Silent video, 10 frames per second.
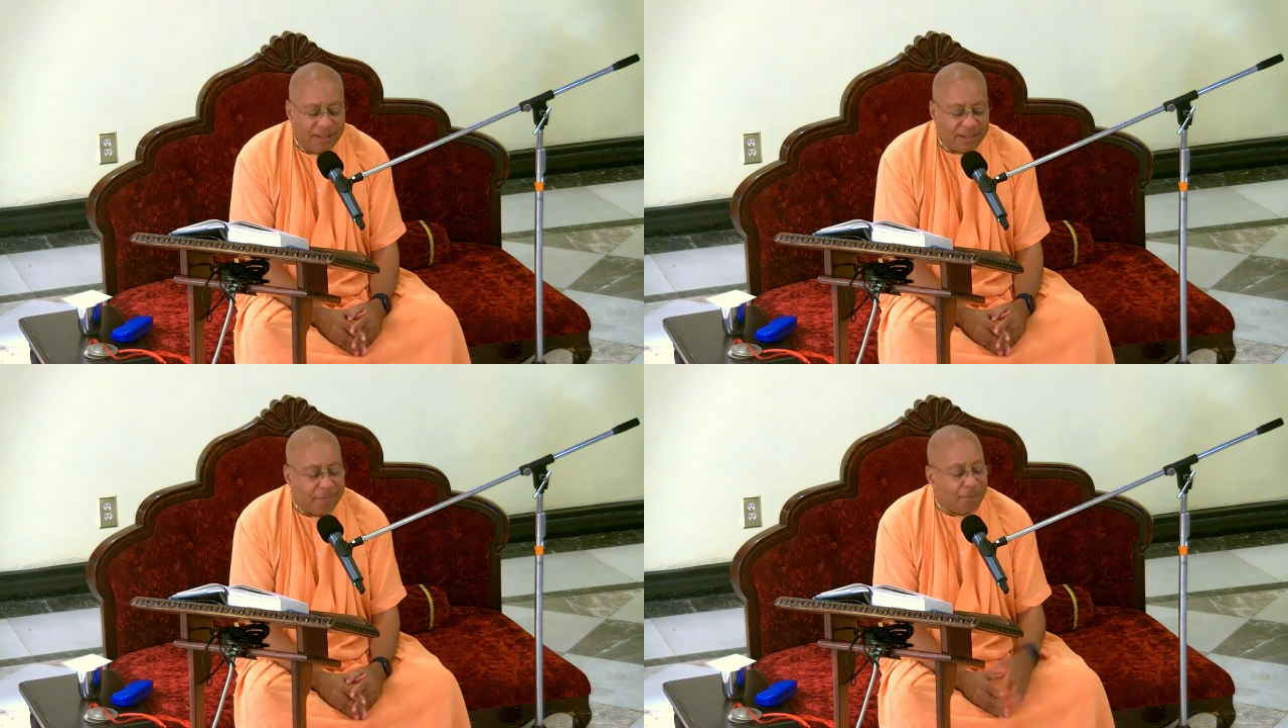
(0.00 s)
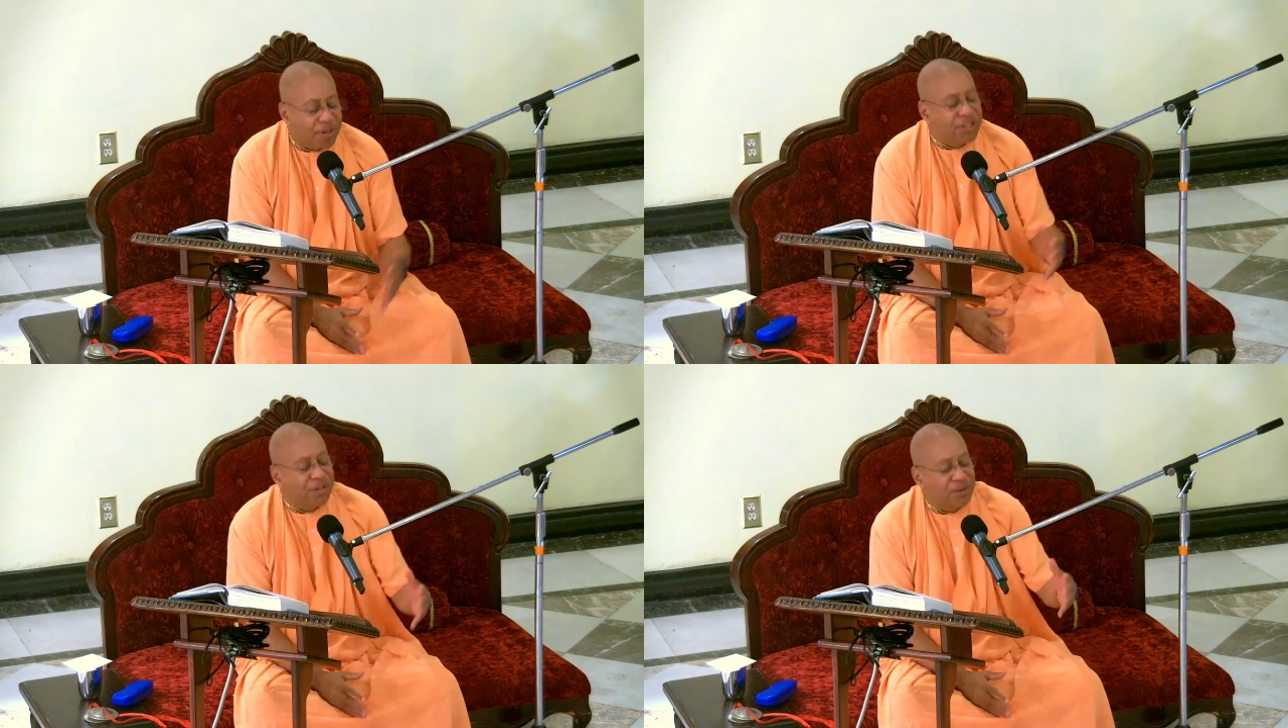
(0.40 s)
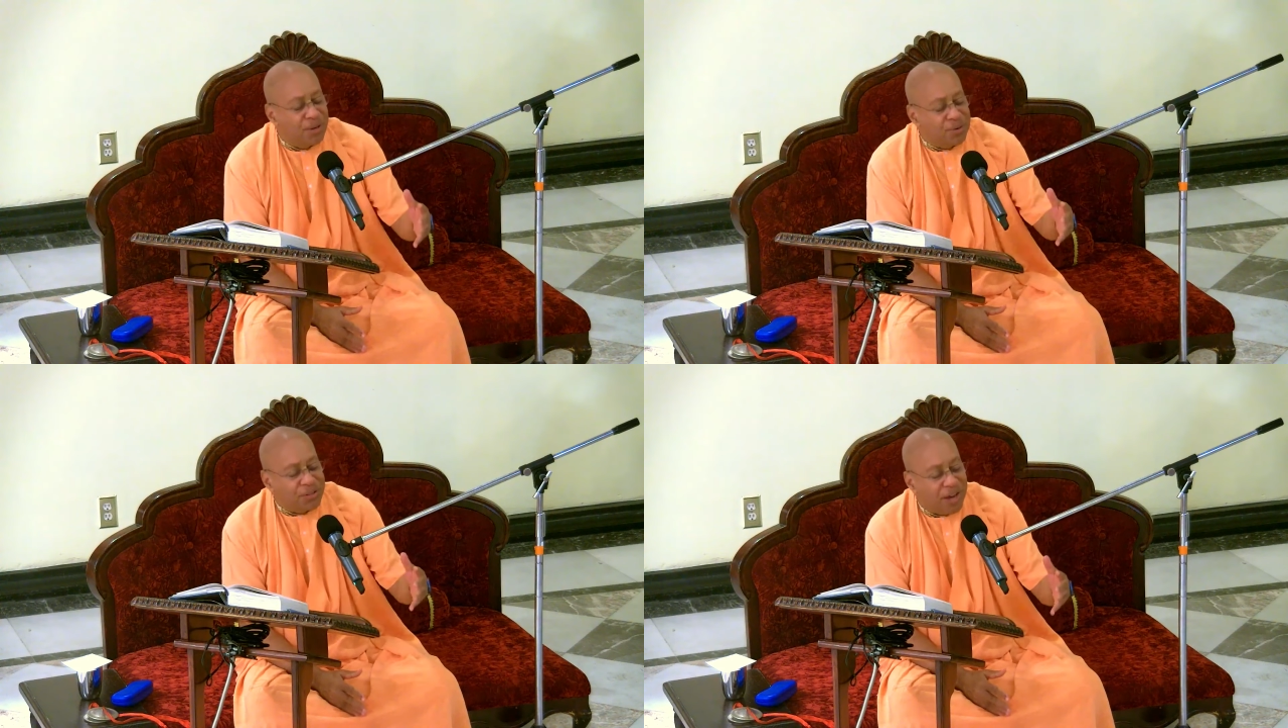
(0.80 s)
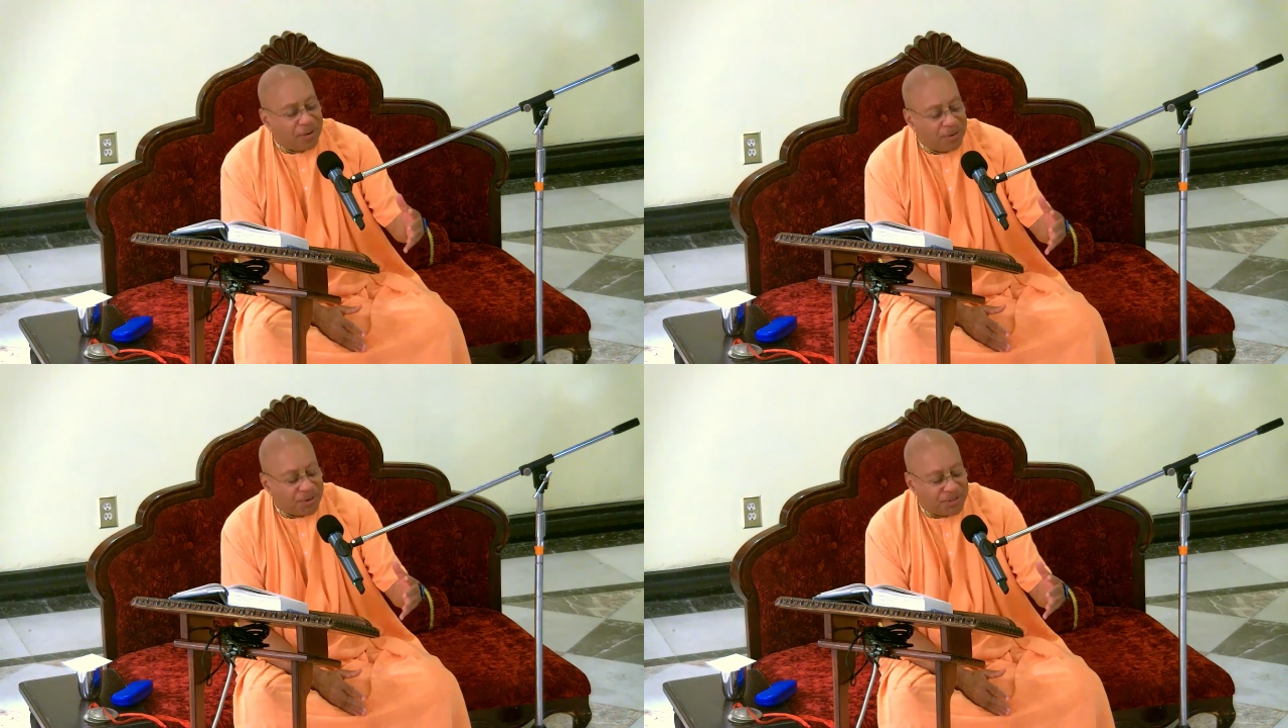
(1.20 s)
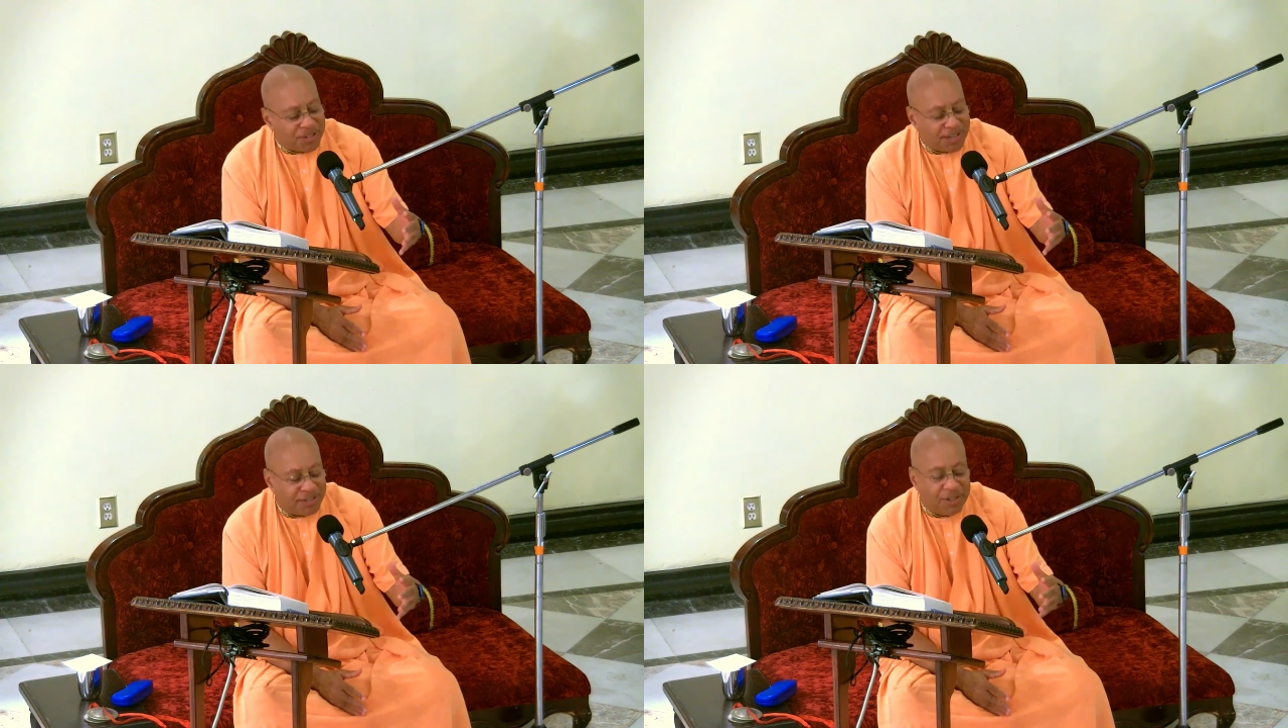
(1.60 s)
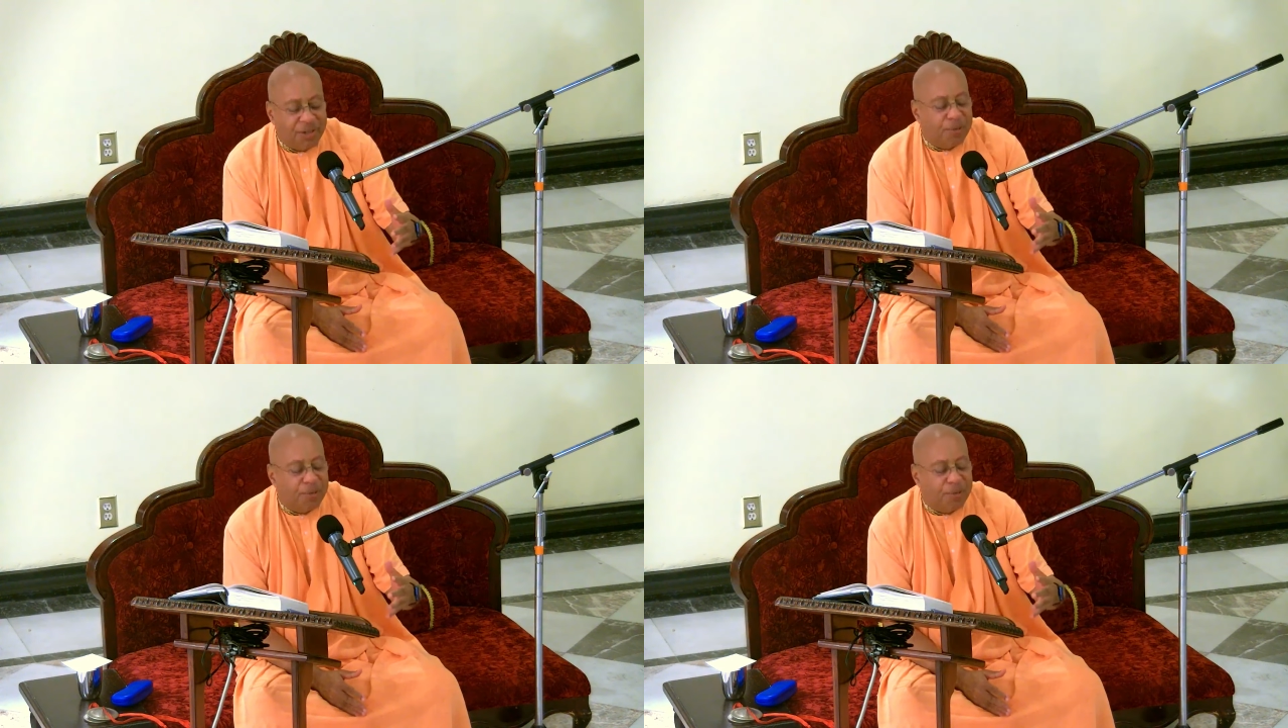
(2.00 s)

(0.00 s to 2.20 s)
that Bhaktivinoda Thakur says,